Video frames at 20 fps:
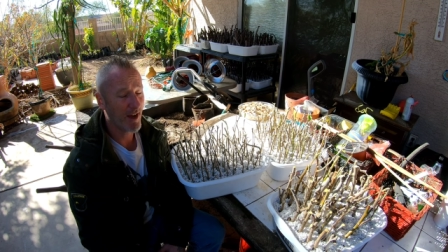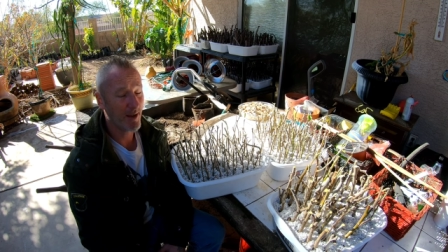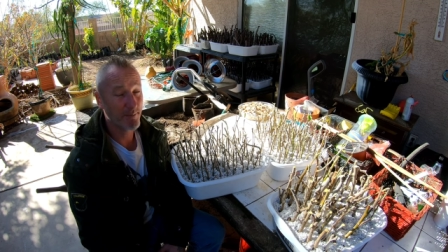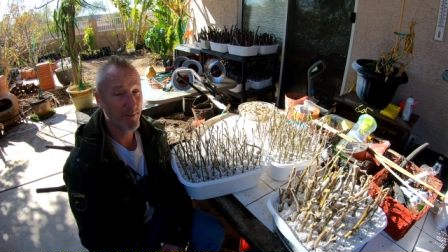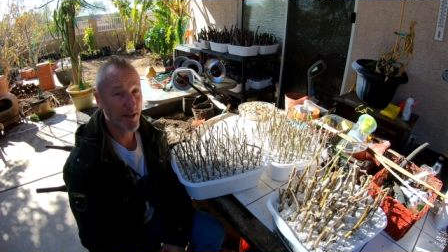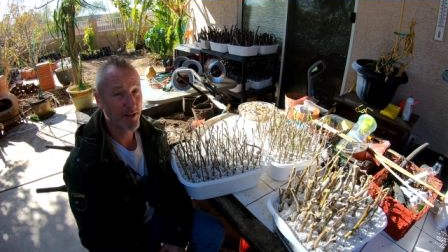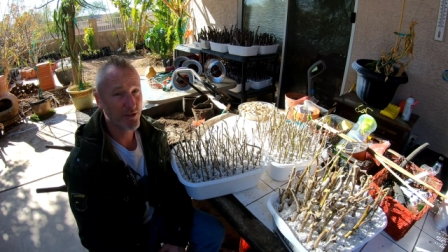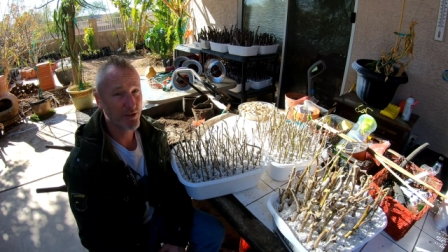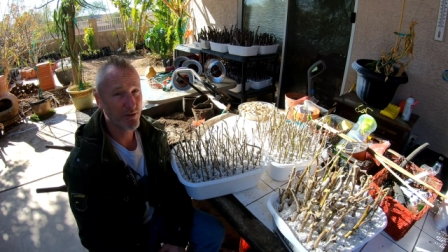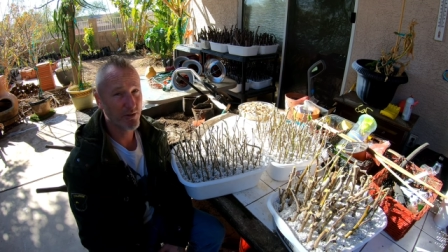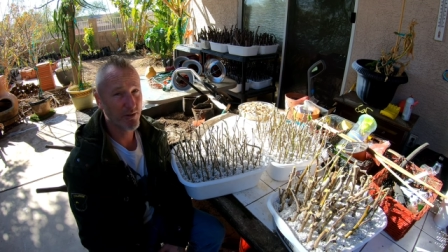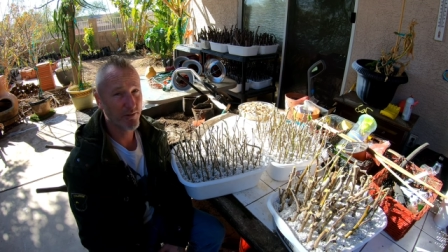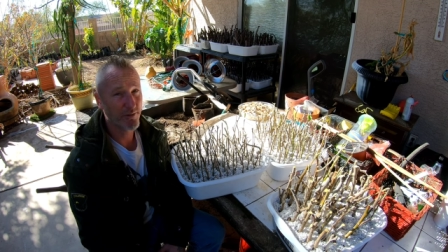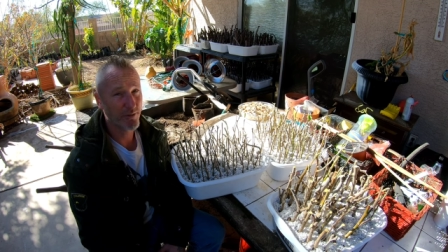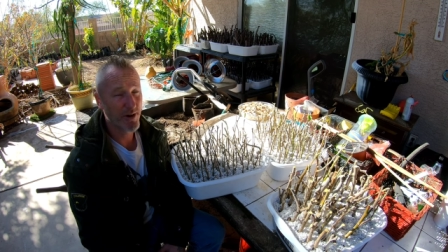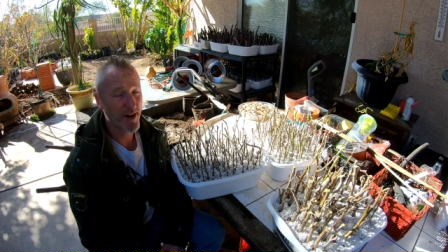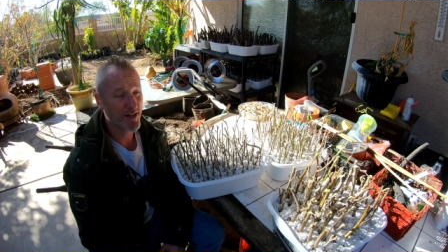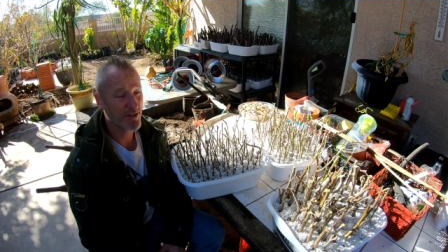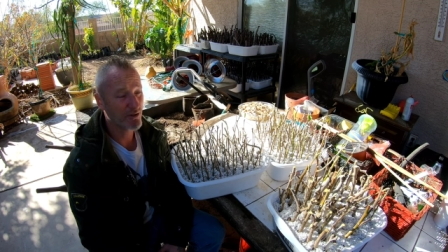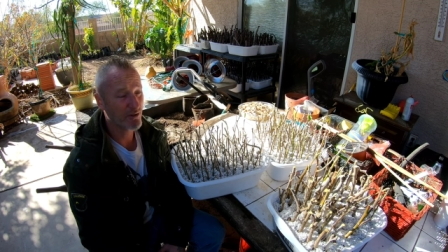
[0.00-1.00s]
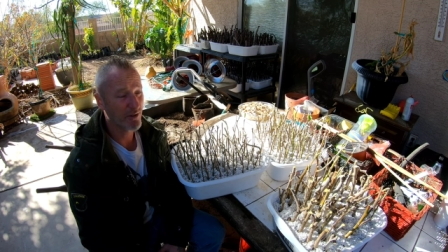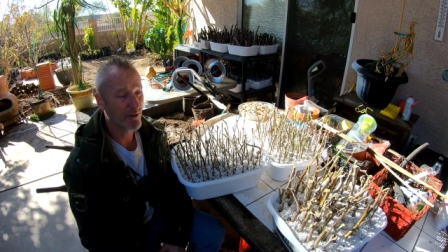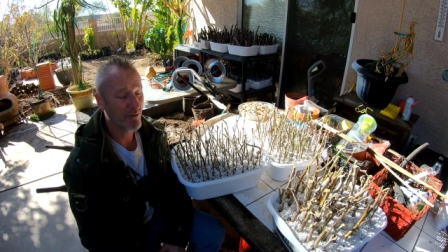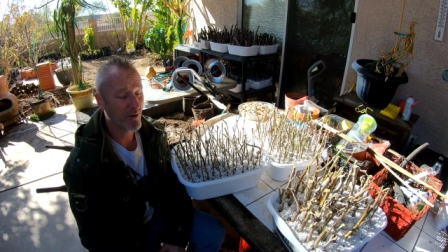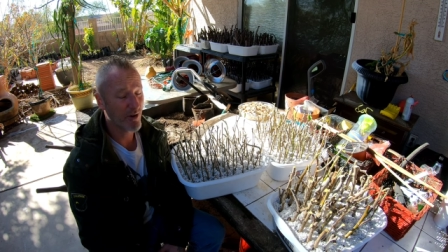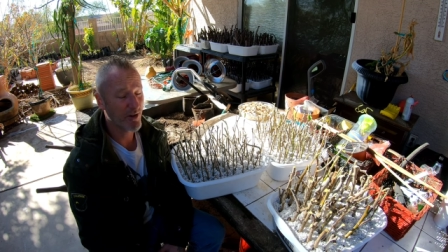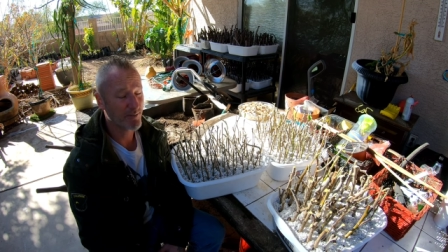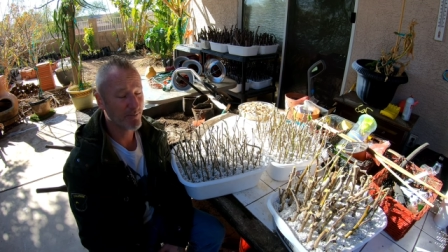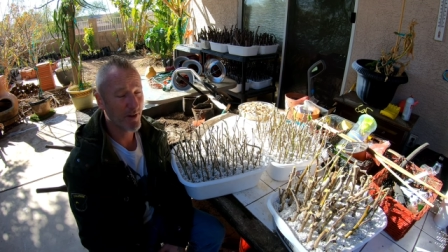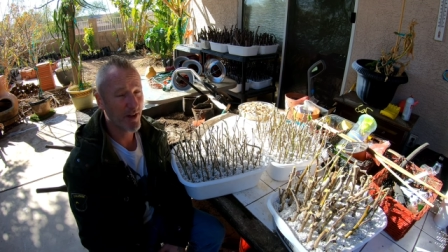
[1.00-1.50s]
I'm not sure if they're actually
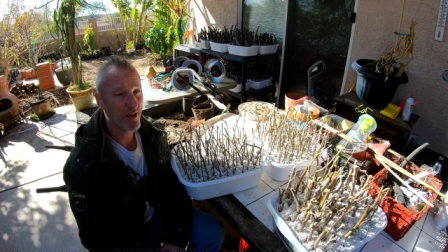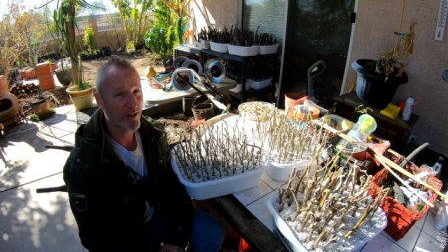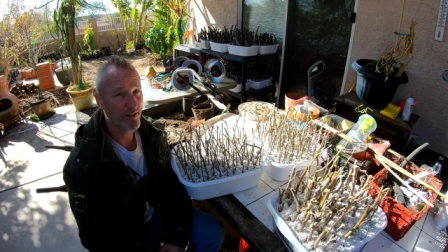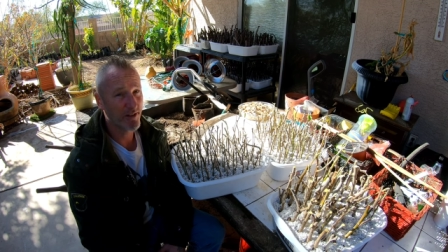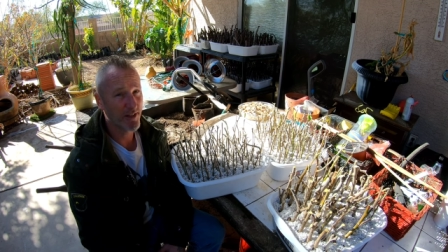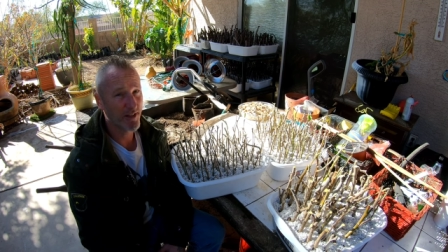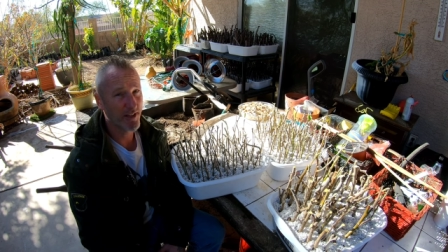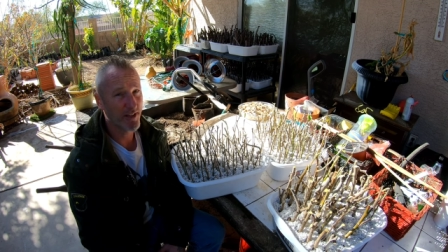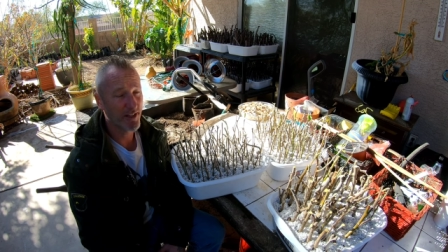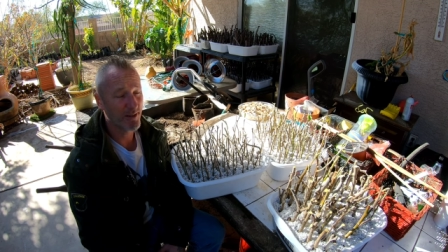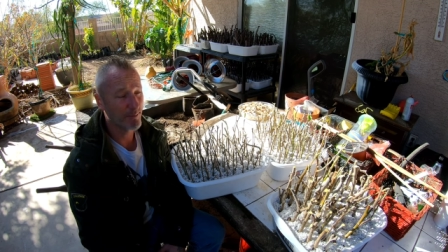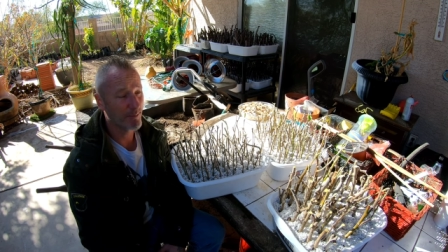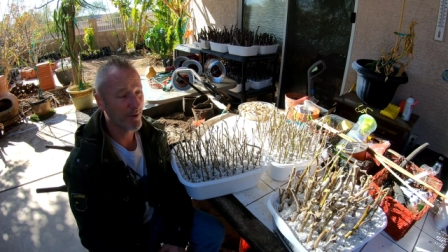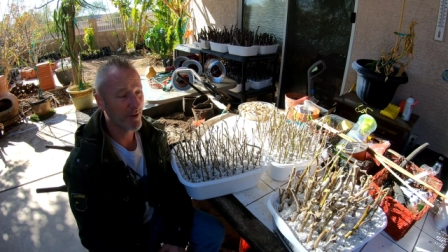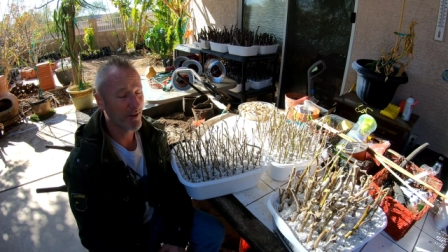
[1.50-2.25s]
cross pollinating,